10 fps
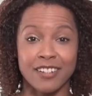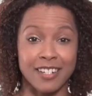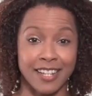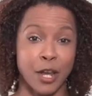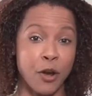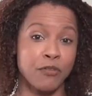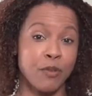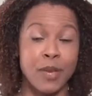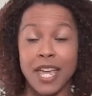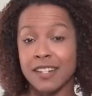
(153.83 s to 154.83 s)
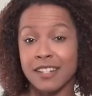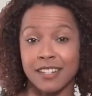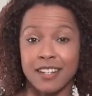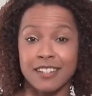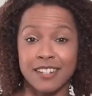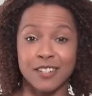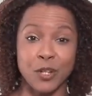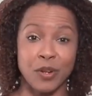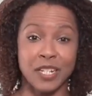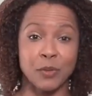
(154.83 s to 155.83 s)
as they go from innocence
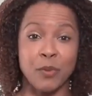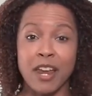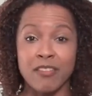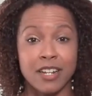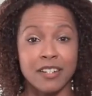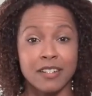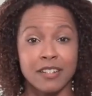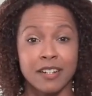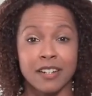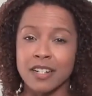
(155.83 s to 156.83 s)
to experience